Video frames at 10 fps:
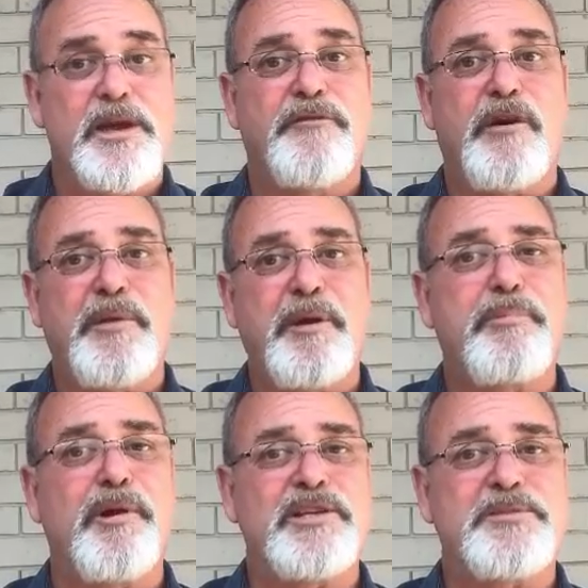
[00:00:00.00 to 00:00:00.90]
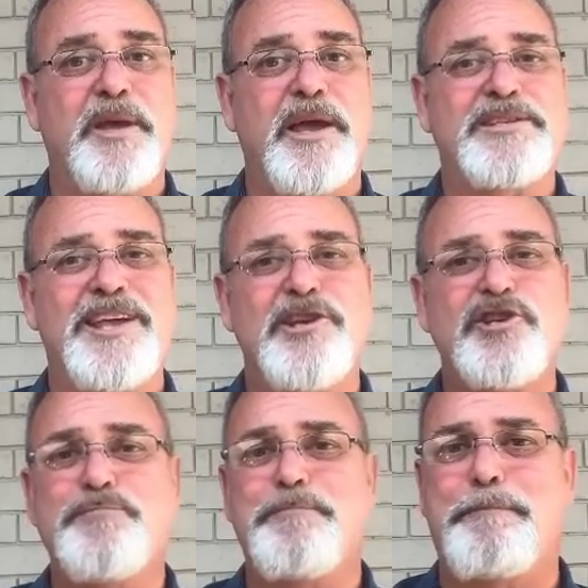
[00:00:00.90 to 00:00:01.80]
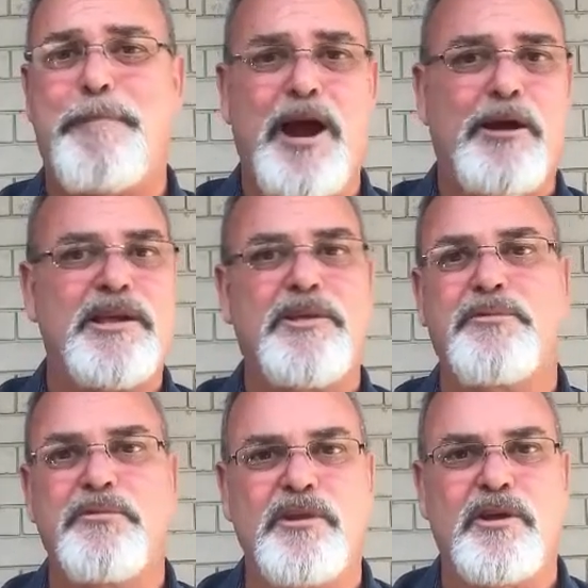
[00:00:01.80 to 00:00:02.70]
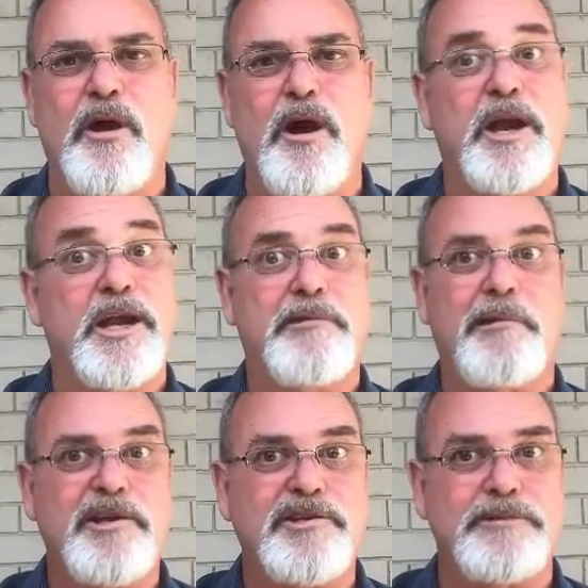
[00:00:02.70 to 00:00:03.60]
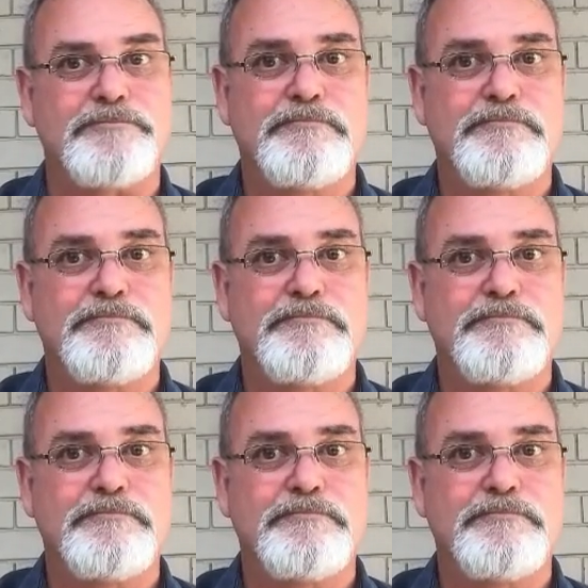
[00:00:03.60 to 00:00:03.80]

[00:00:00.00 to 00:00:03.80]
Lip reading: from their prospects and just barreling through the call and crashing.